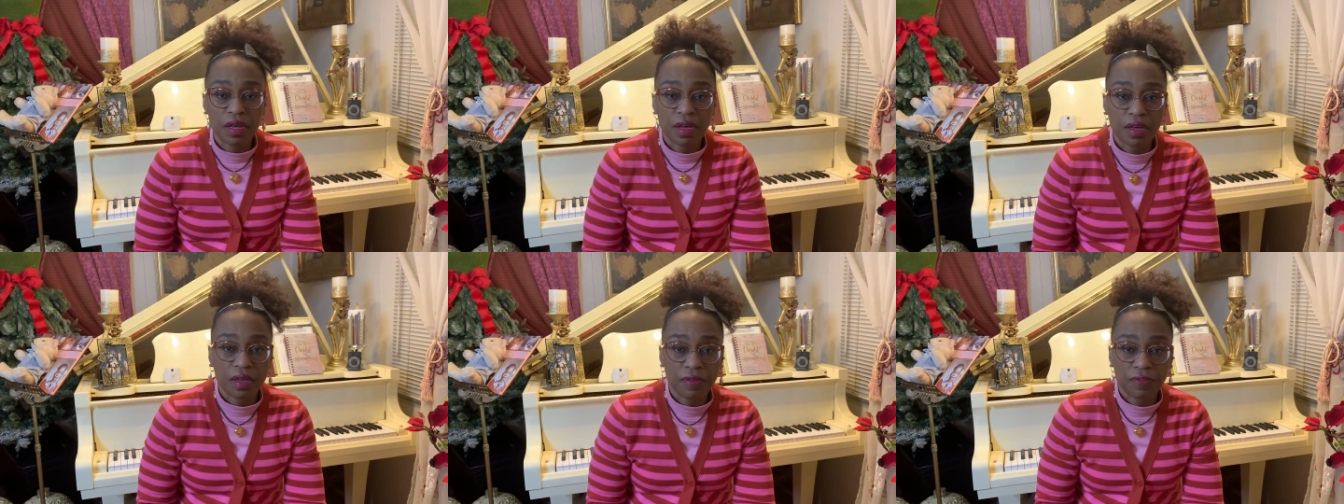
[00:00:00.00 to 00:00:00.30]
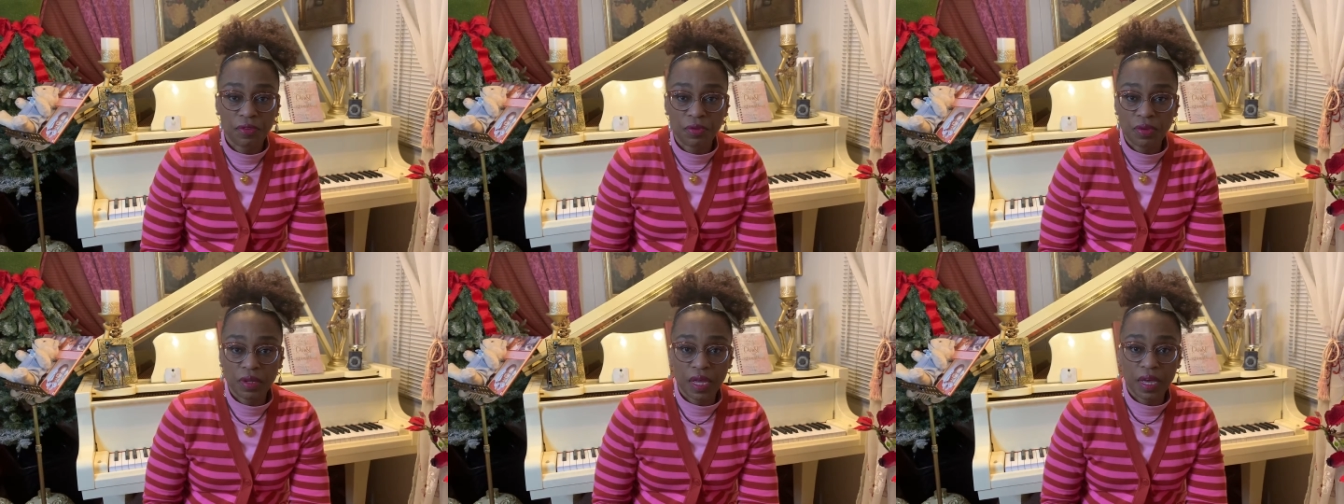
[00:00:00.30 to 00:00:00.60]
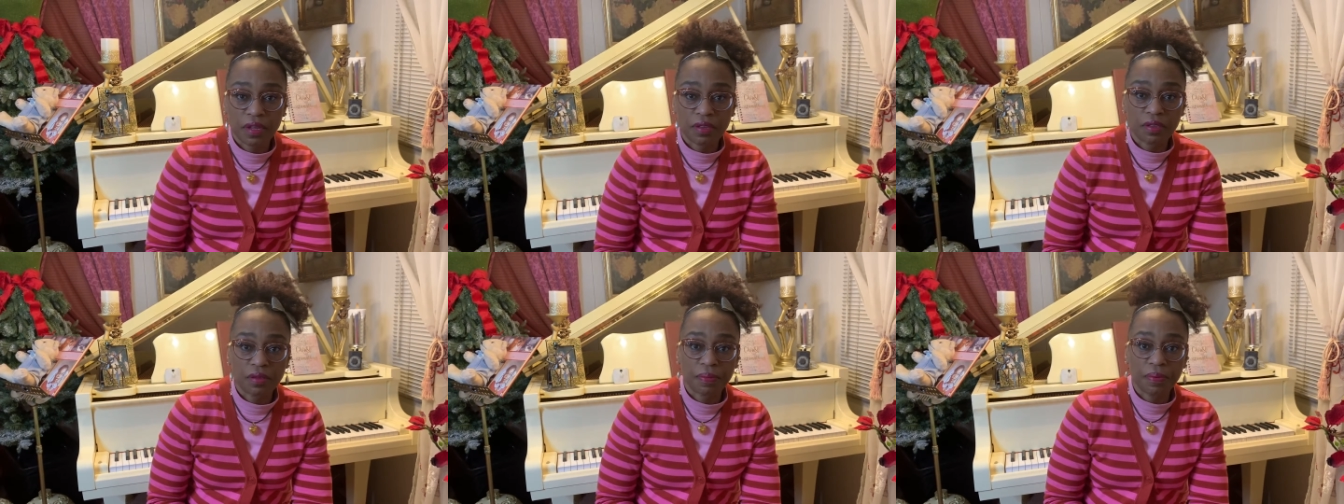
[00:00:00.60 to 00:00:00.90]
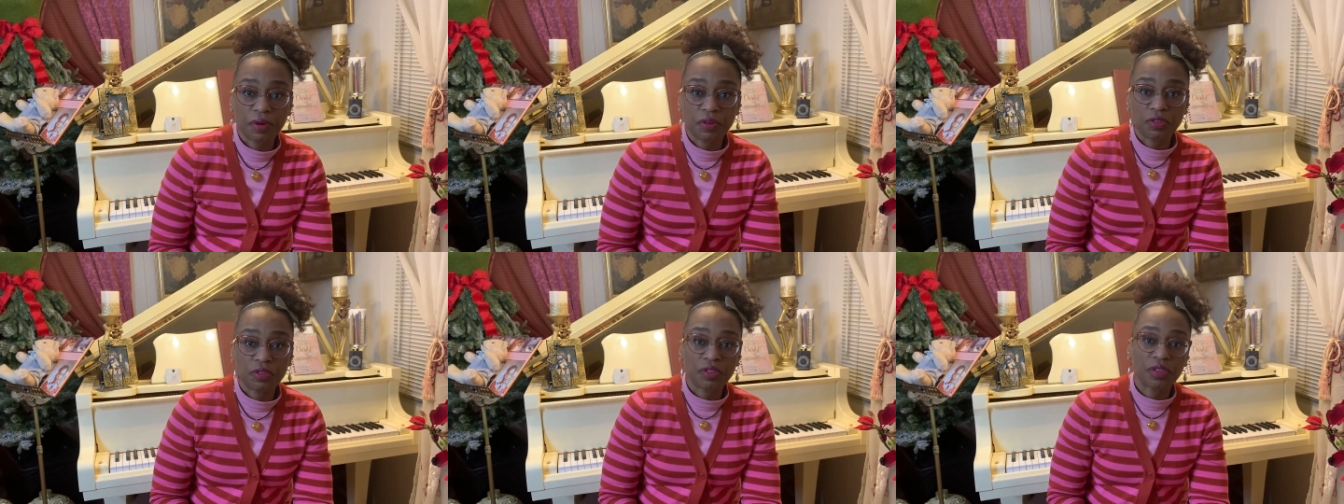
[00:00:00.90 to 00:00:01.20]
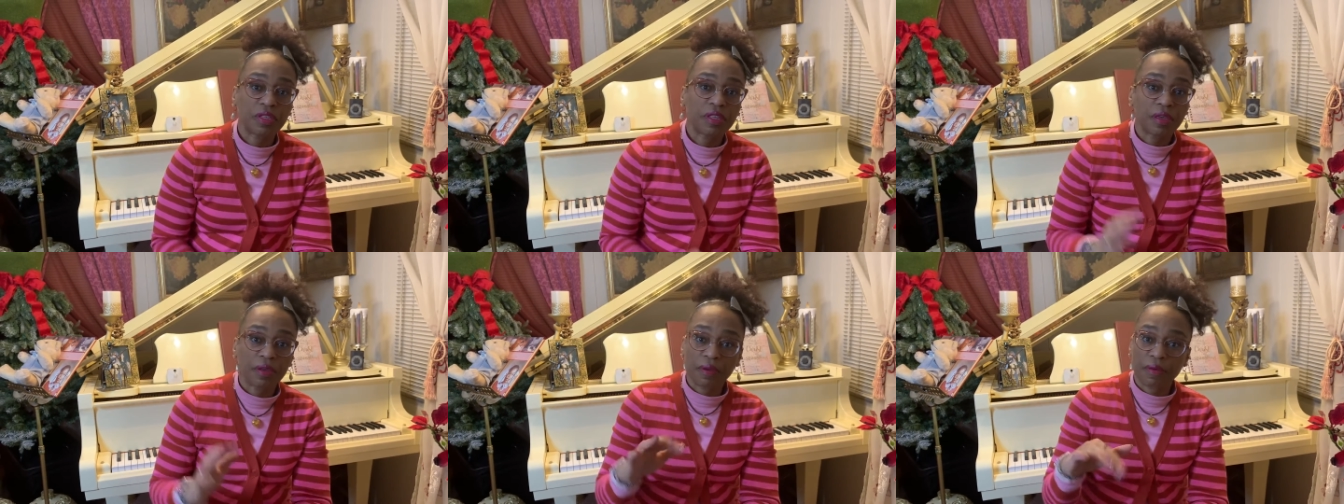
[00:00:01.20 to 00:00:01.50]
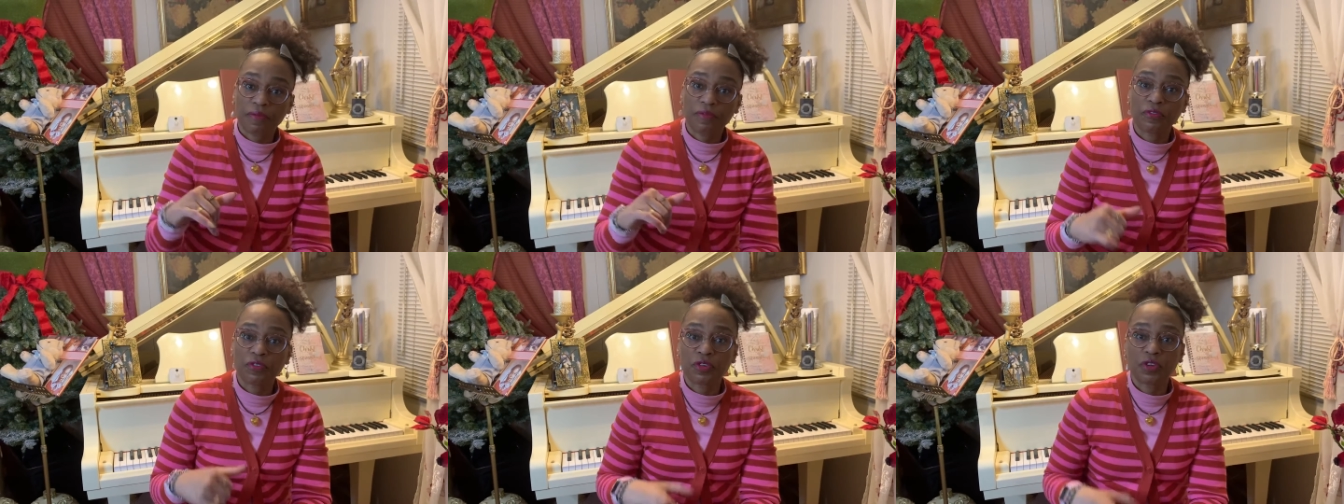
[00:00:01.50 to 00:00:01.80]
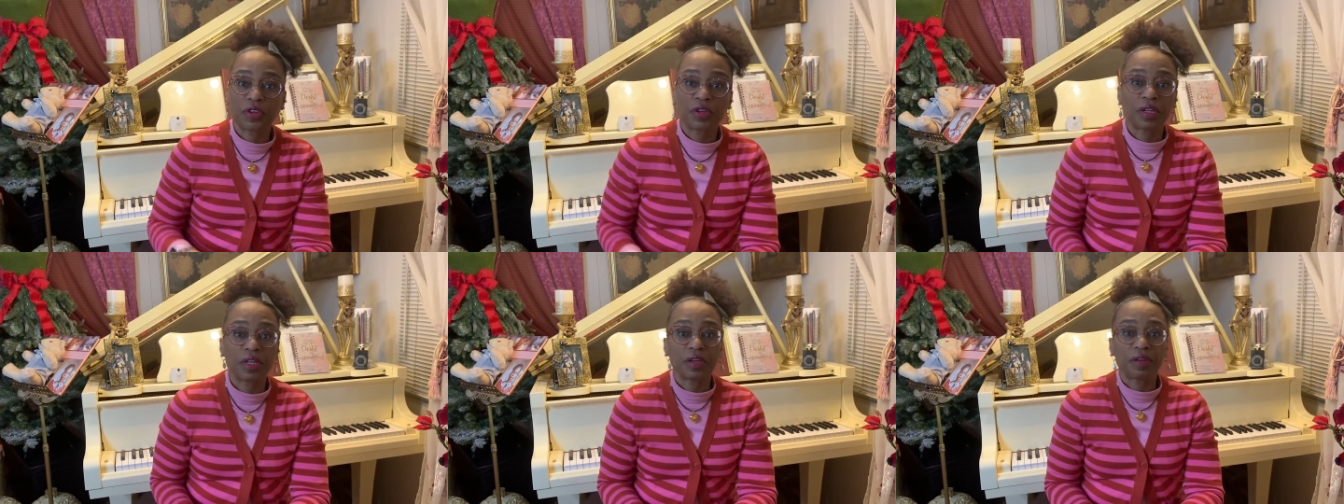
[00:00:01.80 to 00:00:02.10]
uh, if you'd like to purchase them for
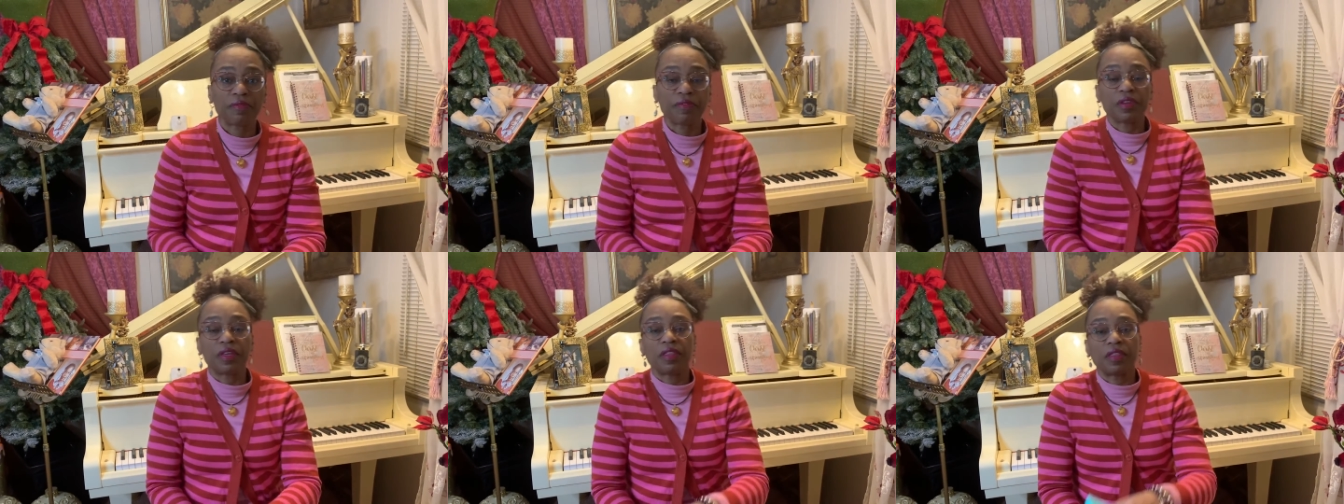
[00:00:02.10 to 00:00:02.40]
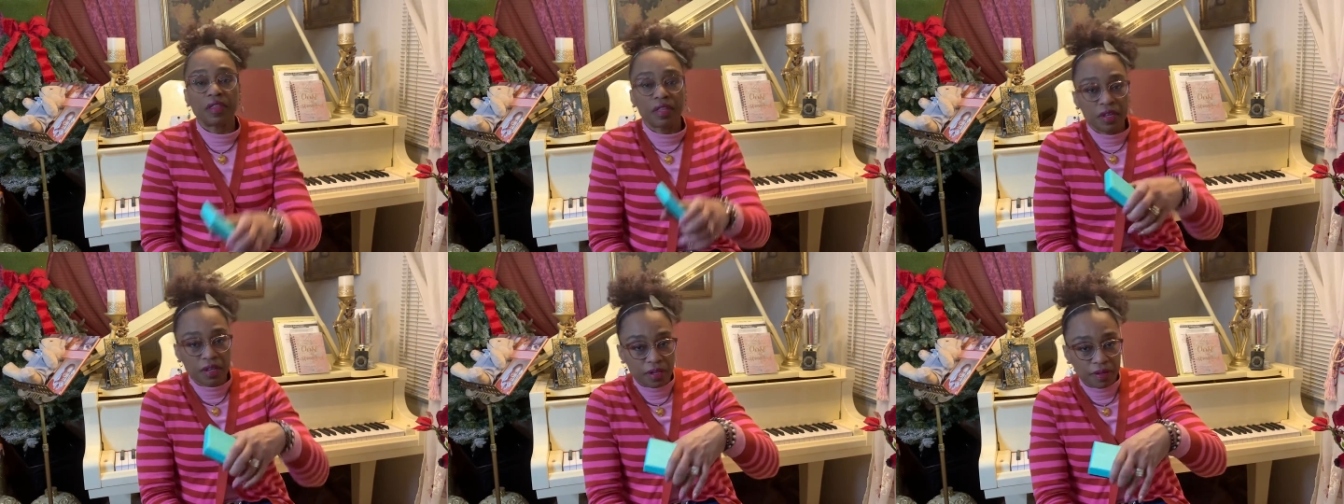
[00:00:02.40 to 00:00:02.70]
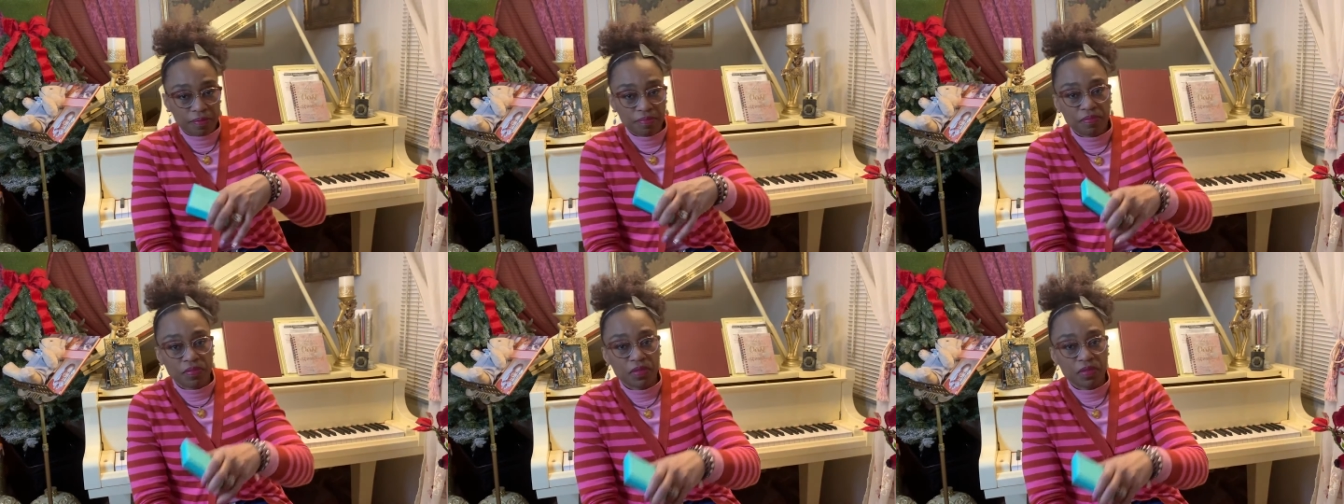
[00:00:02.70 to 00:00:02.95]
your love in the